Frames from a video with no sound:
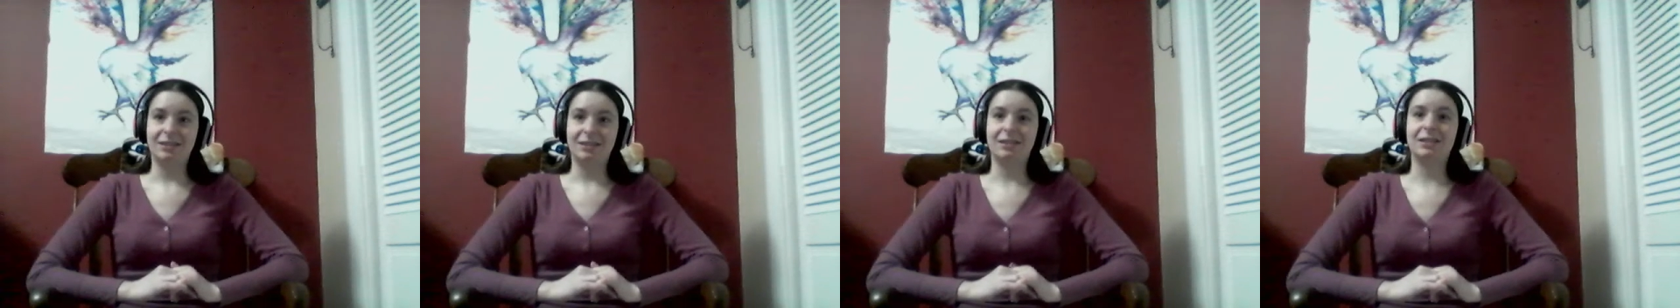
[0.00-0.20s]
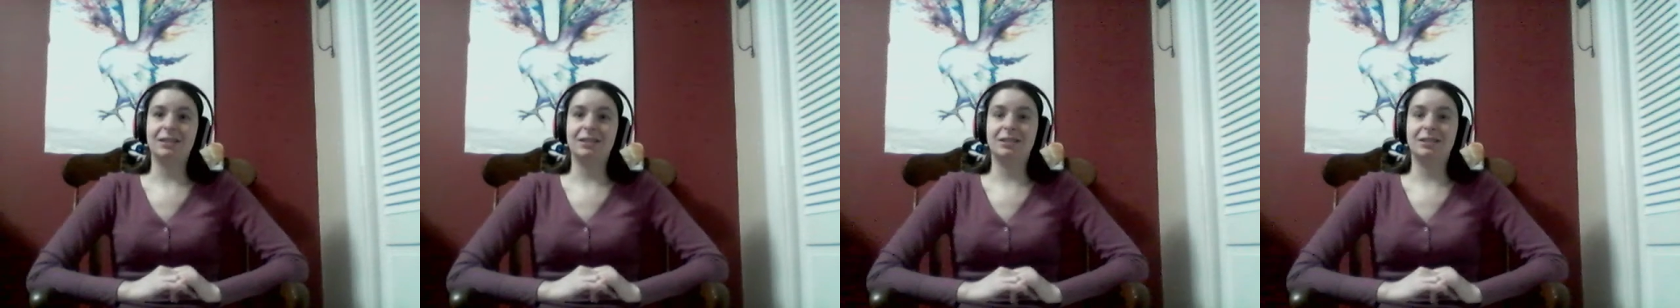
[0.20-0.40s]

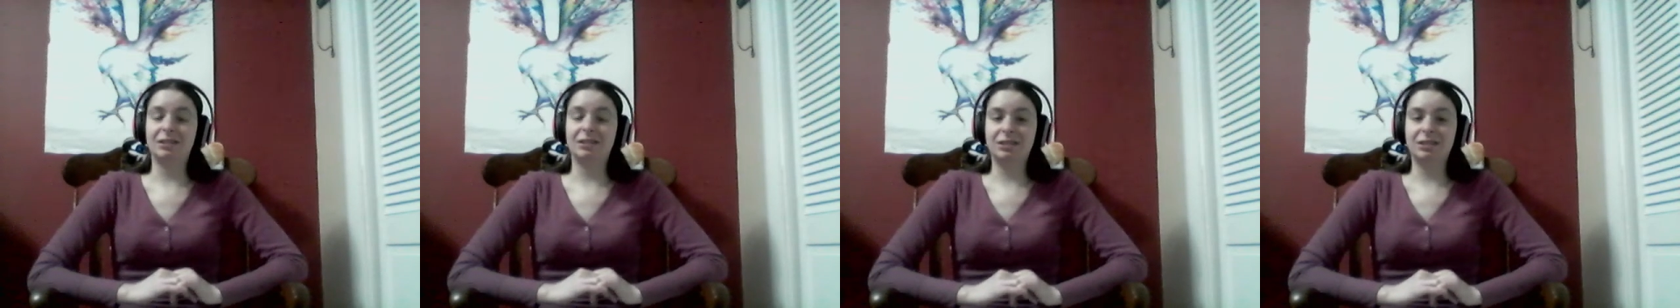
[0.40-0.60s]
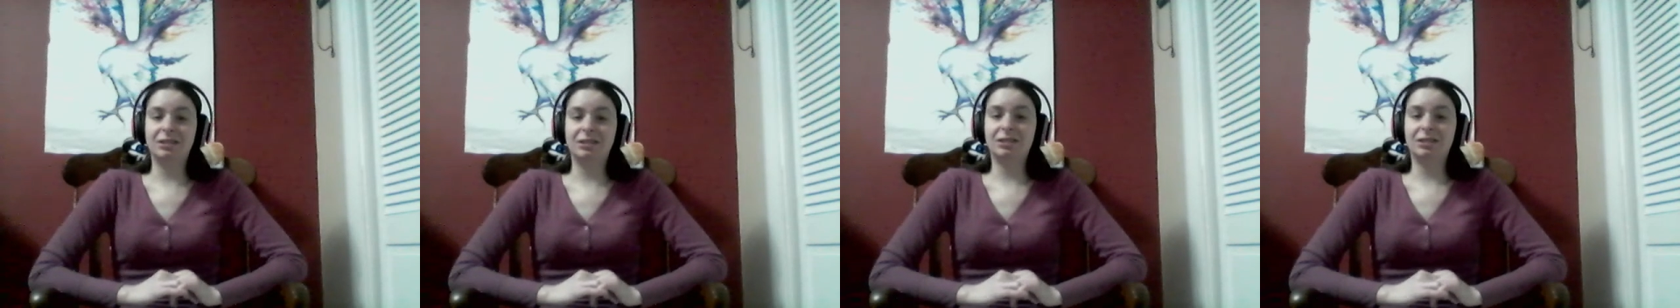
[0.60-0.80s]
Like,
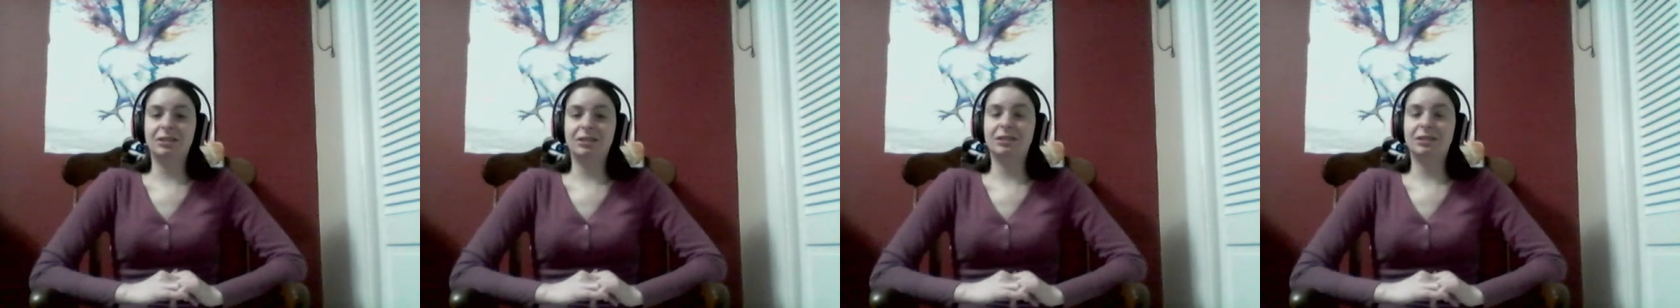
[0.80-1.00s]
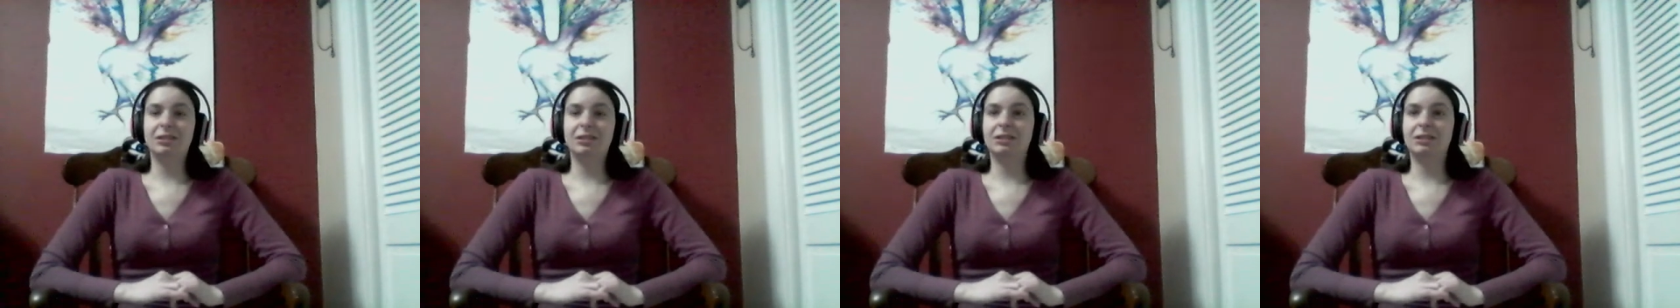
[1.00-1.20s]

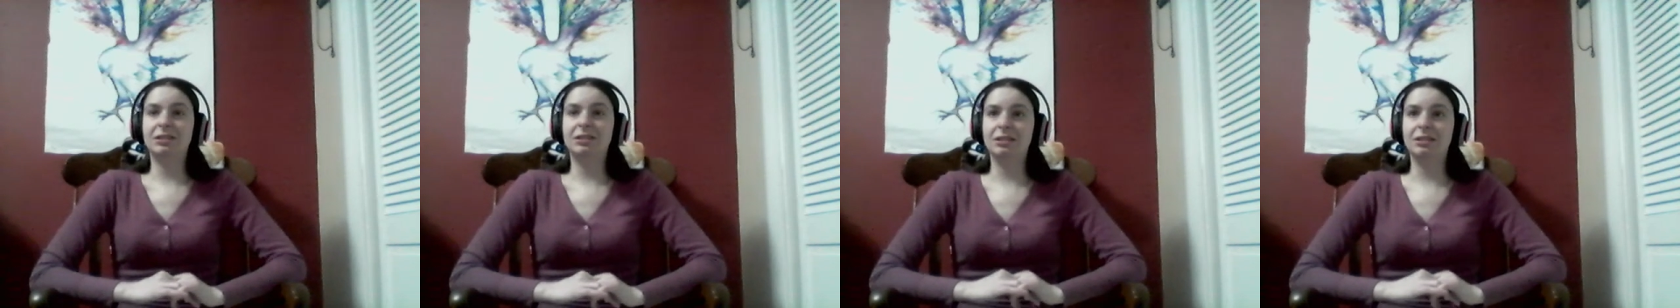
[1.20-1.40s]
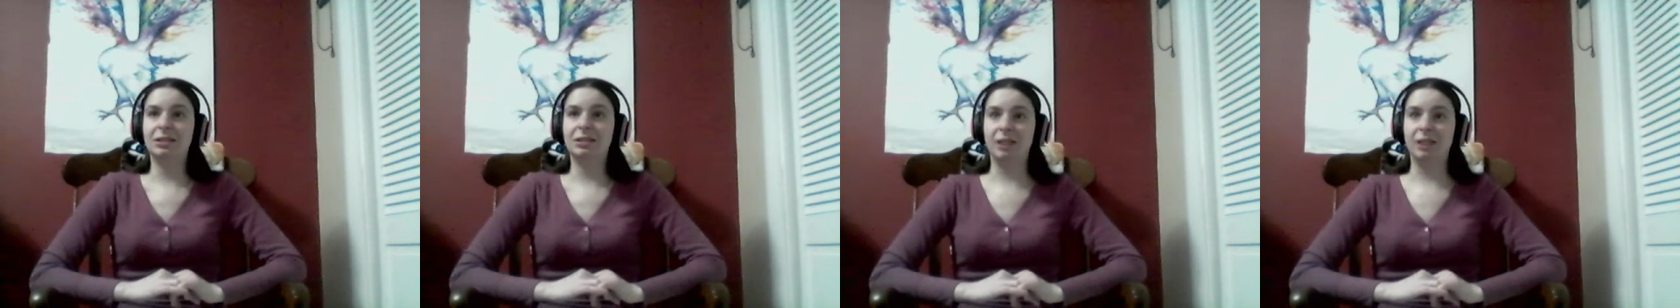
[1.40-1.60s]

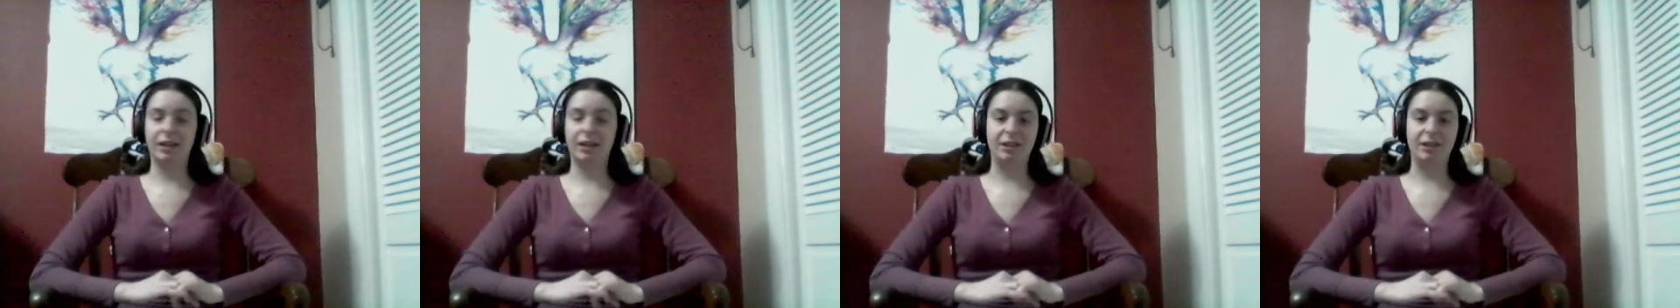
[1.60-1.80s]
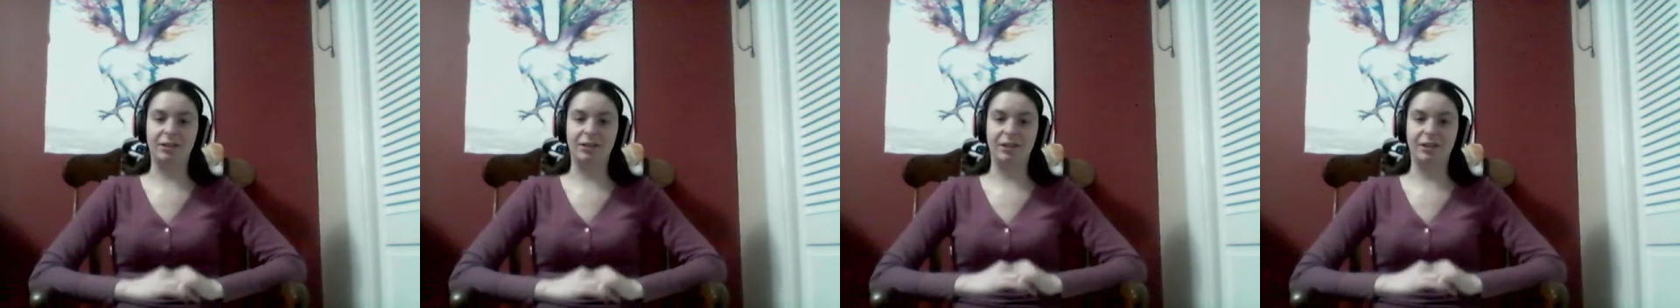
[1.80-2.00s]
oh,
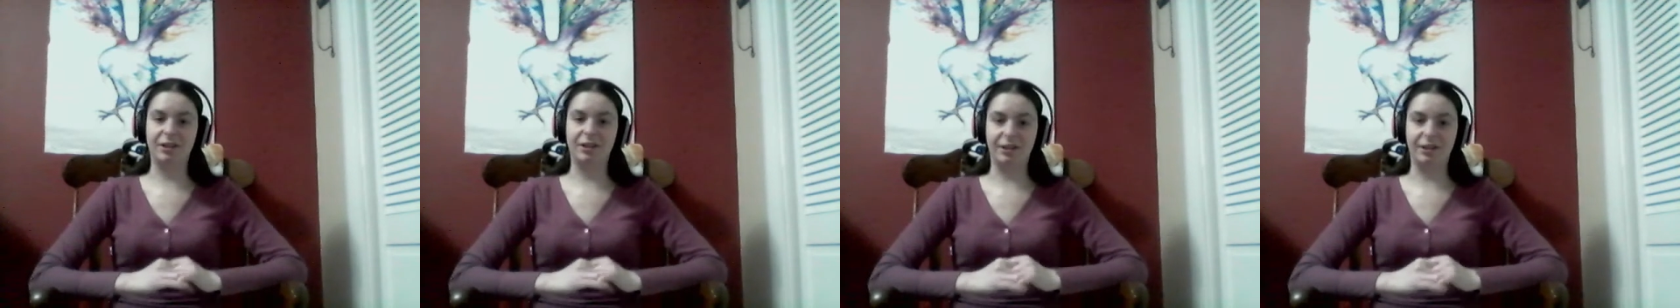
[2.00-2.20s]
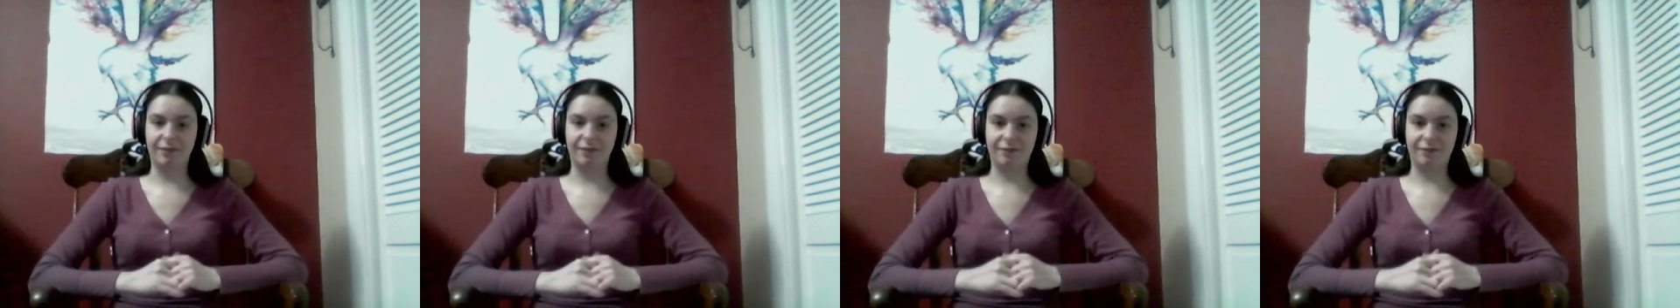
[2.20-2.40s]
England
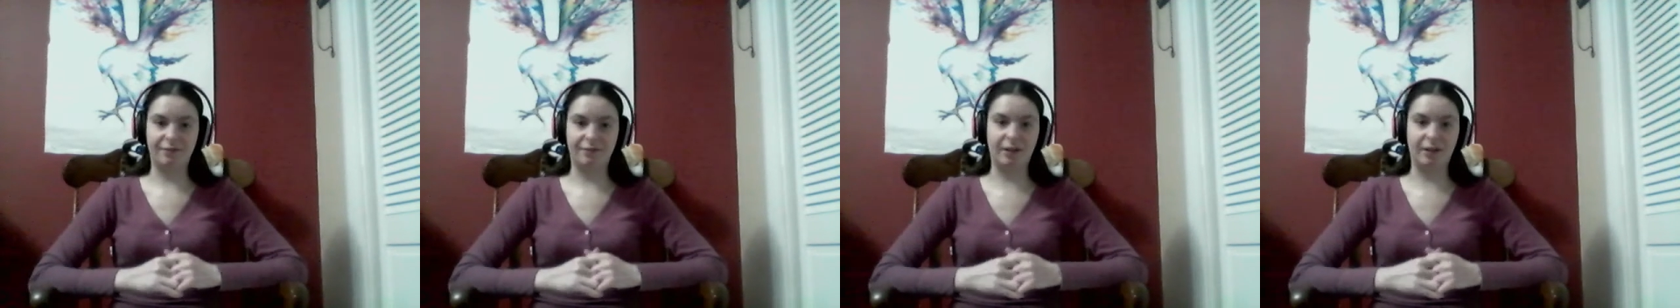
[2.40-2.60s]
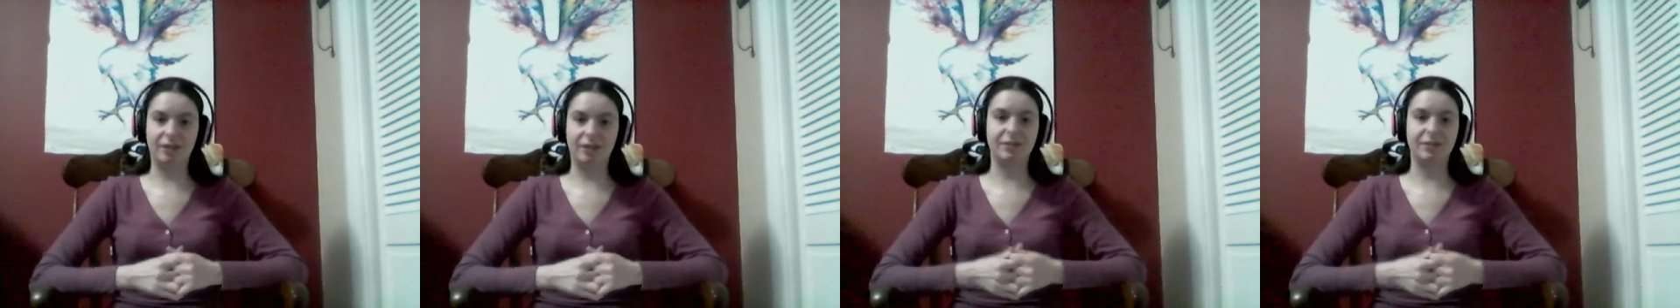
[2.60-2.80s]
and
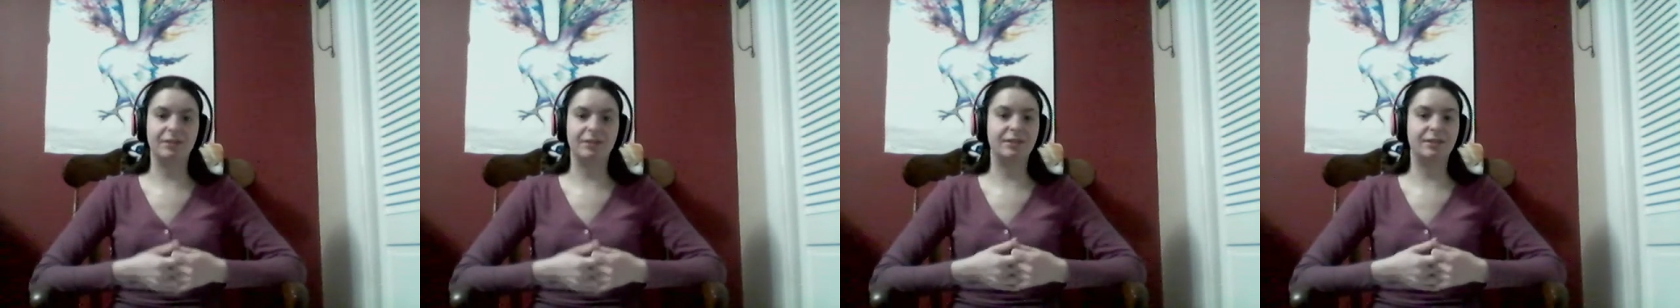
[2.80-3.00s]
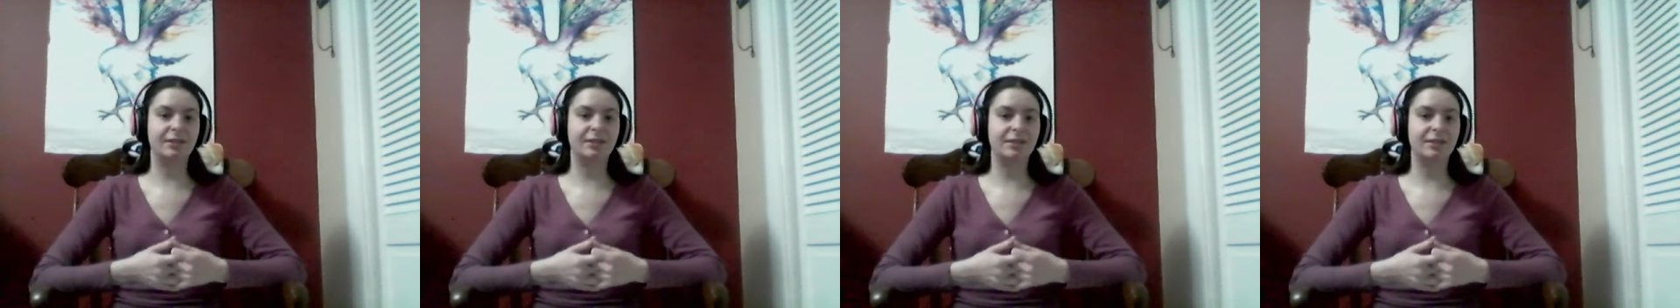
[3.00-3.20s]

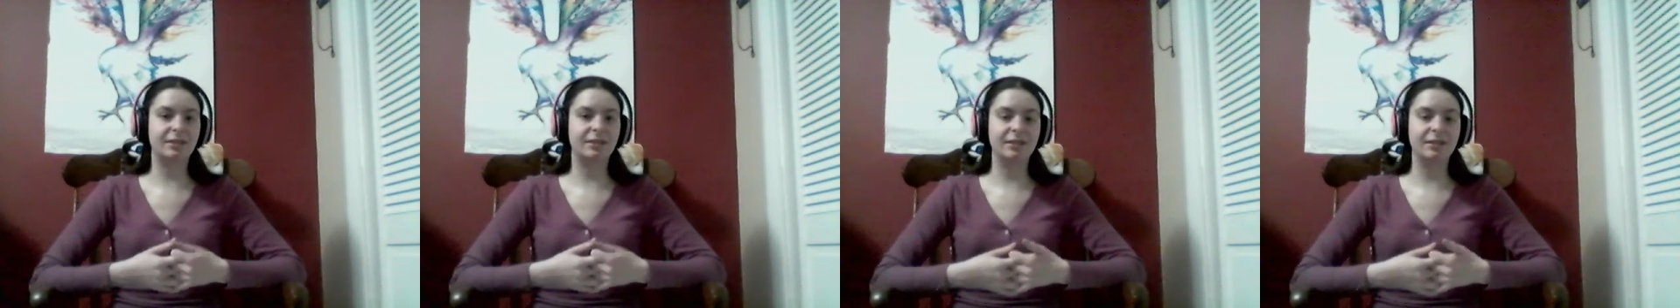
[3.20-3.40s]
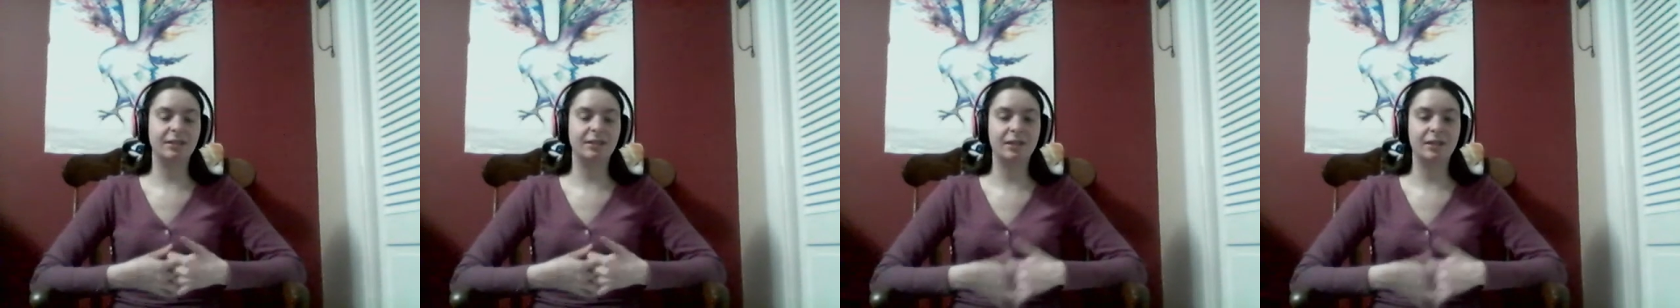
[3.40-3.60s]
France.